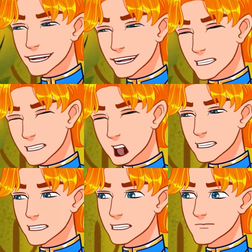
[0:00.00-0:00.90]
What is
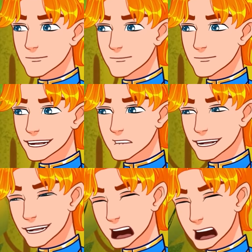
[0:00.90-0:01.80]
your name? Where are
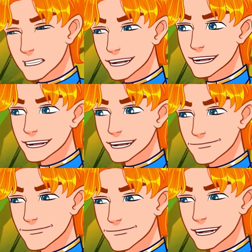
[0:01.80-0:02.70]
you from?
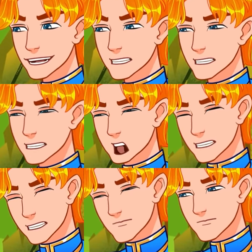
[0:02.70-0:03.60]
I will
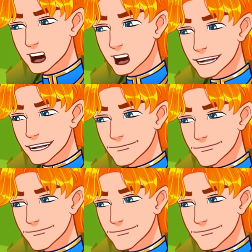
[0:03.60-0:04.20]
take you back.